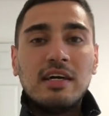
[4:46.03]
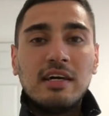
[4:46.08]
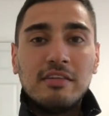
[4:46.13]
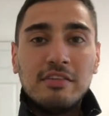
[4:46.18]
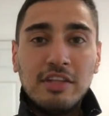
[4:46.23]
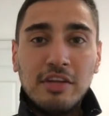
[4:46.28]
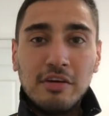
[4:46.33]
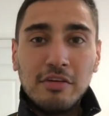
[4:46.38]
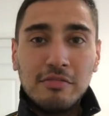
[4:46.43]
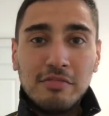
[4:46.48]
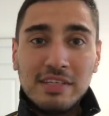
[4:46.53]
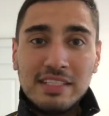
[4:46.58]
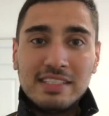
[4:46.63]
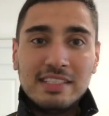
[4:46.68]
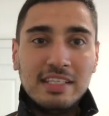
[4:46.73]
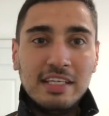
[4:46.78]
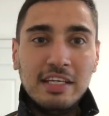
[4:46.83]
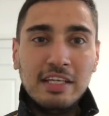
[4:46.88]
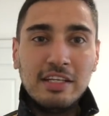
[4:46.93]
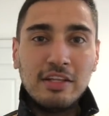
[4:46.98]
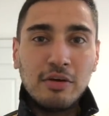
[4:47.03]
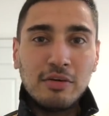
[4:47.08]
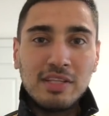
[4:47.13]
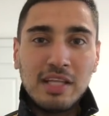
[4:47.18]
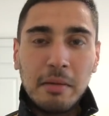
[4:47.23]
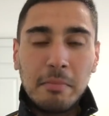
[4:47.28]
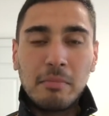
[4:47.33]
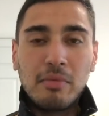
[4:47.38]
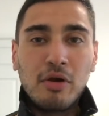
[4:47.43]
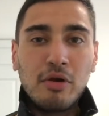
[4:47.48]
Vecino,
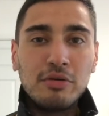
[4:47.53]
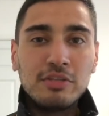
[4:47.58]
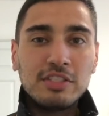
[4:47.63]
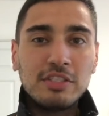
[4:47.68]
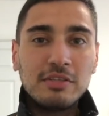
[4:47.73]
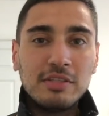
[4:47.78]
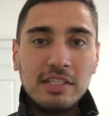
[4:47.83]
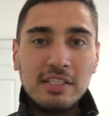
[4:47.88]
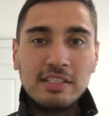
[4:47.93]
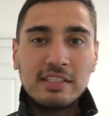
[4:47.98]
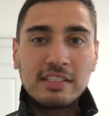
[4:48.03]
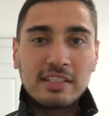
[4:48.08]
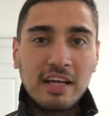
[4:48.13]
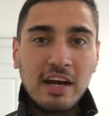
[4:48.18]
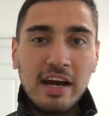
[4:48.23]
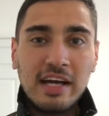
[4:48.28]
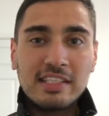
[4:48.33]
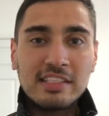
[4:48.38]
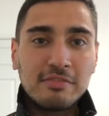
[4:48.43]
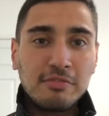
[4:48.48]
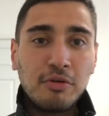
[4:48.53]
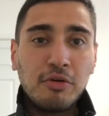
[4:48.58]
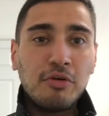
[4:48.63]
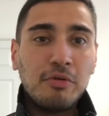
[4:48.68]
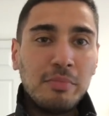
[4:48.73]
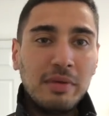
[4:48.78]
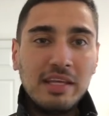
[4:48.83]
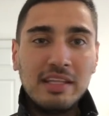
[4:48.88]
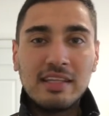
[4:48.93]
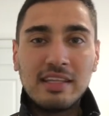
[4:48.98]
D'Ambrosio. These guys have
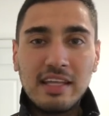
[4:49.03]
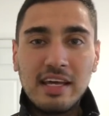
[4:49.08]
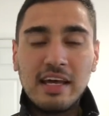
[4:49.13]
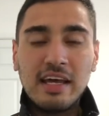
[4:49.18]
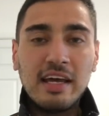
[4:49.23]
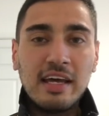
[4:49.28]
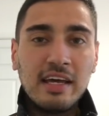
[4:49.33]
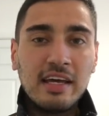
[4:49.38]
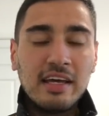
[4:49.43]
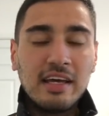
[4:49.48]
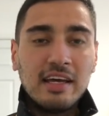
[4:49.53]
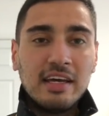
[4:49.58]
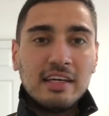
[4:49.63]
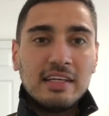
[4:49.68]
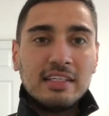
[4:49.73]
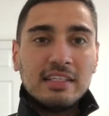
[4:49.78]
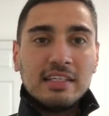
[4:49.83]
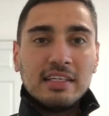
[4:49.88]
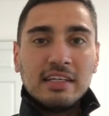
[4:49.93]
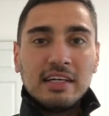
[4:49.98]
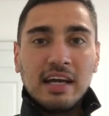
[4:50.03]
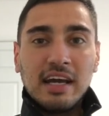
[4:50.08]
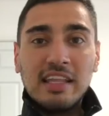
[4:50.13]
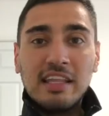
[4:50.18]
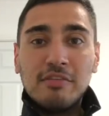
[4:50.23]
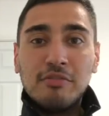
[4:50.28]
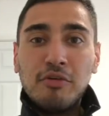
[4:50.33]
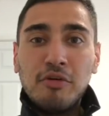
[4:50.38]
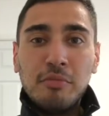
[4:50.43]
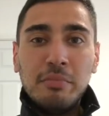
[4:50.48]
all been there,
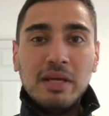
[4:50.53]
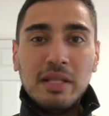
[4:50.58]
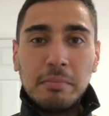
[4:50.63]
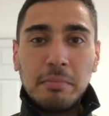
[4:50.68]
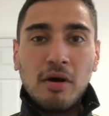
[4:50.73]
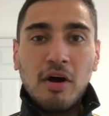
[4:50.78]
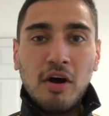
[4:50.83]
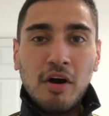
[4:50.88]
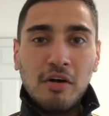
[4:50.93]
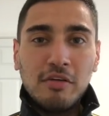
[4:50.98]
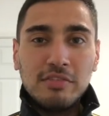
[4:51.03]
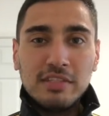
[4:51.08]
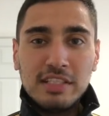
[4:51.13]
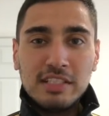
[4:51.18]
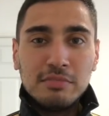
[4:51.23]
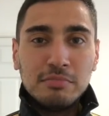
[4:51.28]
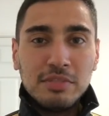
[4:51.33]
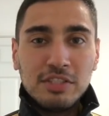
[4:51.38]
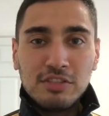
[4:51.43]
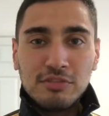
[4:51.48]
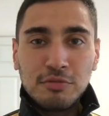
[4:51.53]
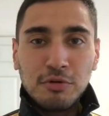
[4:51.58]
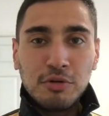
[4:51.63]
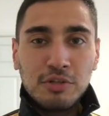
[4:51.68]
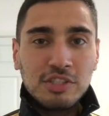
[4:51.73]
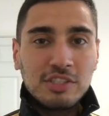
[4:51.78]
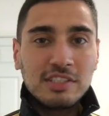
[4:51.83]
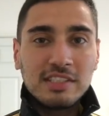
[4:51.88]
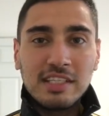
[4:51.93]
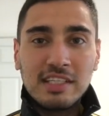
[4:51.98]
and they've all been part of these
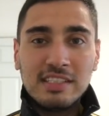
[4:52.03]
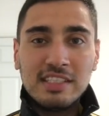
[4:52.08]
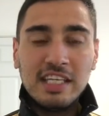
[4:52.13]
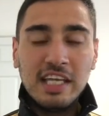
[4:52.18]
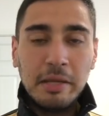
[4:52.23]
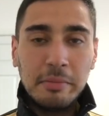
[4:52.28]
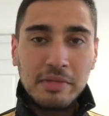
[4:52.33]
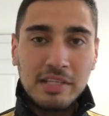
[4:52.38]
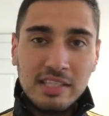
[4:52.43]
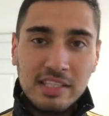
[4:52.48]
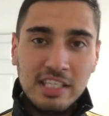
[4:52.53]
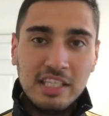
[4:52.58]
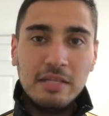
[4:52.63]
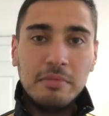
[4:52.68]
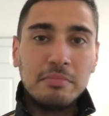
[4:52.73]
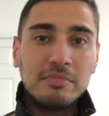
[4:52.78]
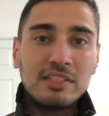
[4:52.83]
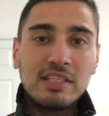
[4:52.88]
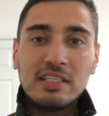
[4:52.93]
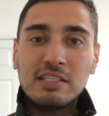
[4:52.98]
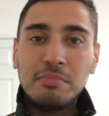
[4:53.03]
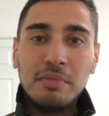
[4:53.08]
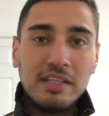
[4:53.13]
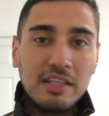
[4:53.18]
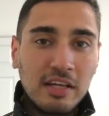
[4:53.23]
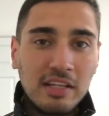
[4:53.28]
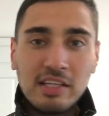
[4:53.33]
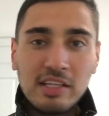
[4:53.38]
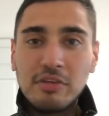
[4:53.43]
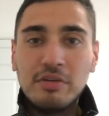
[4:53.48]
misfortunes in the team. The team has
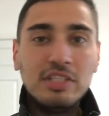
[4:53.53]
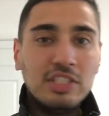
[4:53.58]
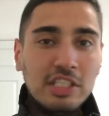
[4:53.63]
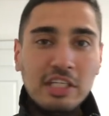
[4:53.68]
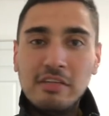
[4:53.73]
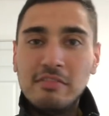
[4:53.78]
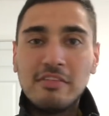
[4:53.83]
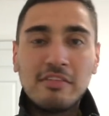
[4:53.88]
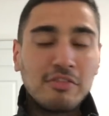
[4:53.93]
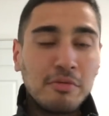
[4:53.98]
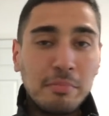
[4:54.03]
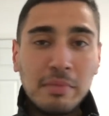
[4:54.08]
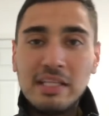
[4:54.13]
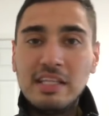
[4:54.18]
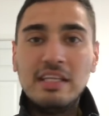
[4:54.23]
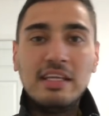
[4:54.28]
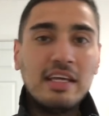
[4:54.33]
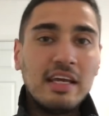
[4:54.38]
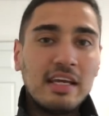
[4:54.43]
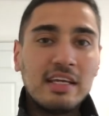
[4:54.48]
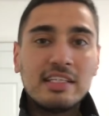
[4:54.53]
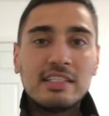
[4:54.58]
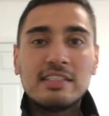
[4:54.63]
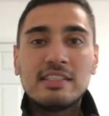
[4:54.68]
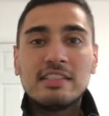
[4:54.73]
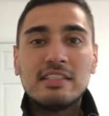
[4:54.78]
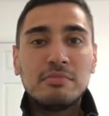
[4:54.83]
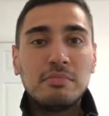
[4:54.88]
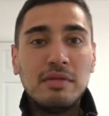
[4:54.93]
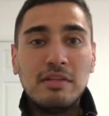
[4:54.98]
been underachieving for many years,
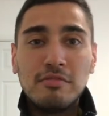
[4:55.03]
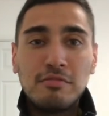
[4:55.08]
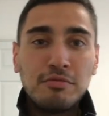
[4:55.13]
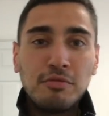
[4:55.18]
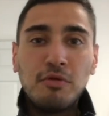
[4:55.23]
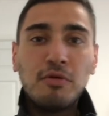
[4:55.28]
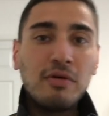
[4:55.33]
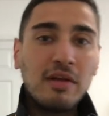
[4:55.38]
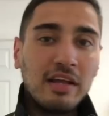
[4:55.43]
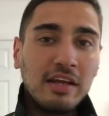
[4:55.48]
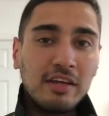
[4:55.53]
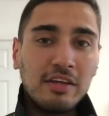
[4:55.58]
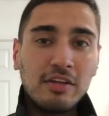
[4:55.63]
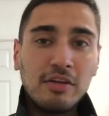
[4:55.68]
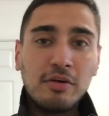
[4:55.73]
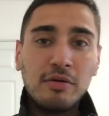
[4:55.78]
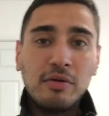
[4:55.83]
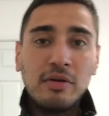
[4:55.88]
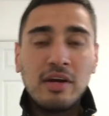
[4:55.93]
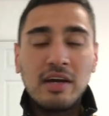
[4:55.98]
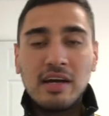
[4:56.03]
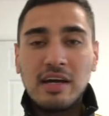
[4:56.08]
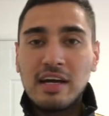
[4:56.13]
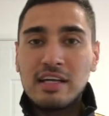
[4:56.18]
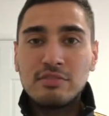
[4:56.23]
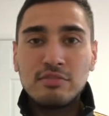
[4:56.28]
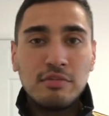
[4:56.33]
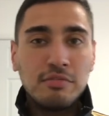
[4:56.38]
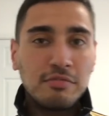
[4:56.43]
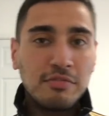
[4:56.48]
has been falling,
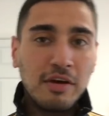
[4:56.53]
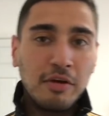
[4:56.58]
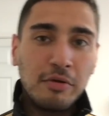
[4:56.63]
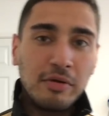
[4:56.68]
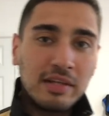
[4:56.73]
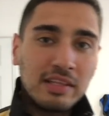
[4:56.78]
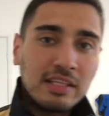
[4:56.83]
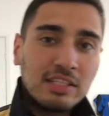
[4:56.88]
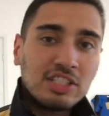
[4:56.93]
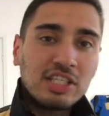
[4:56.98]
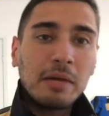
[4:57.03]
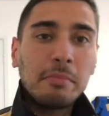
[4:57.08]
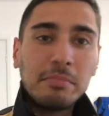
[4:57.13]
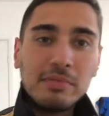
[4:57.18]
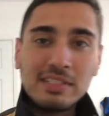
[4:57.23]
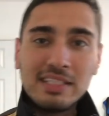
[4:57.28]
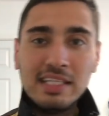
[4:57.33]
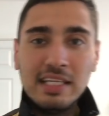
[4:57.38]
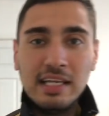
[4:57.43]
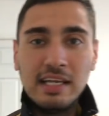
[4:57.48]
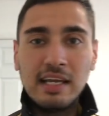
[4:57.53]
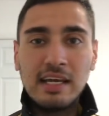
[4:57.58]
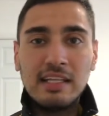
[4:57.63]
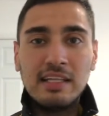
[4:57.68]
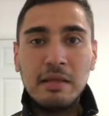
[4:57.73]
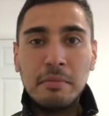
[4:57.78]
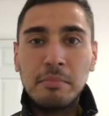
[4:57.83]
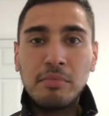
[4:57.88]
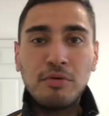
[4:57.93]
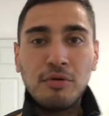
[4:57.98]
as we fell in the Champions League
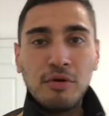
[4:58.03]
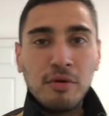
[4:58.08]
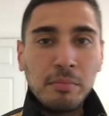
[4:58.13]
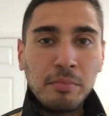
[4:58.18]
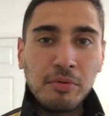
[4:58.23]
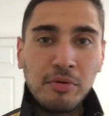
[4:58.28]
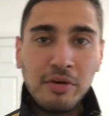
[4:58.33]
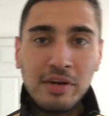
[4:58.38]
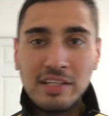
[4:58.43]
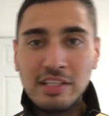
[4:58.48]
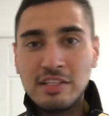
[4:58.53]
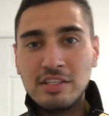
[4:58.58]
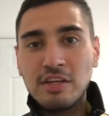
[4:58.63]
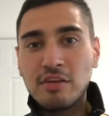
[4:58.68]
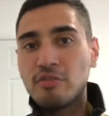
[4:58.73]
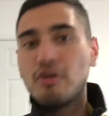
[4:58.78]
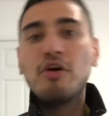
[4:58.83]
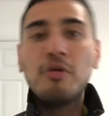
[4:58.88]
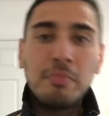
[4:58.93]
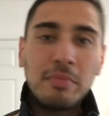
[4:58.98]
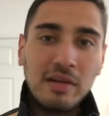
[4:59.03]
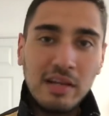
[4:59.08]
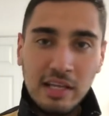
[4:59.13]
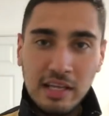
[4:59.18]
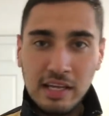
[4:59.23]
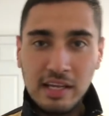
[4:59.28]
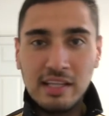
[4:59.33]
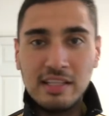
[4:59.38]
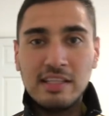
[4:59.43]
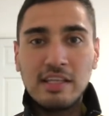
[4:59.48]
at the important point, in the Europa
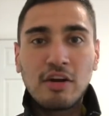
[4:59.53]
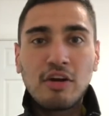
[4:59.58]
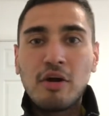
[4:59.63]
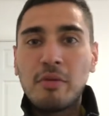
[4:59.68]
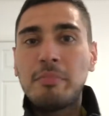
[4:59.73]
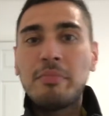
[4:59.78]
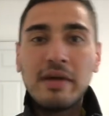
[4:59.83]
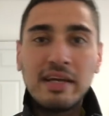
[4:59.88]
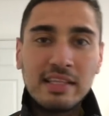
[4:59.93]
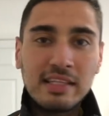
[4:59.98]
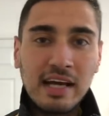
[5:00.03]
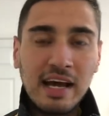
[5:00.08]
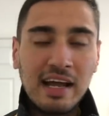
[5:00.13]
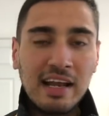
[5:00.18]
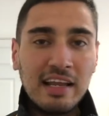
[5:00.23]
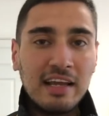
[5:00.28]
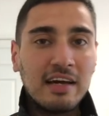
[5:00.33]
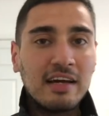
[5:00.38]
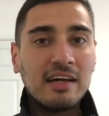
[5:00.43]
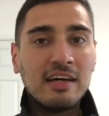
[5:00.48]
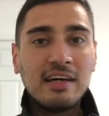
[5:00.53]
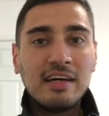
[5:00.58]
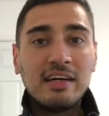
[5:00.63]
League, in the Coppa Italia.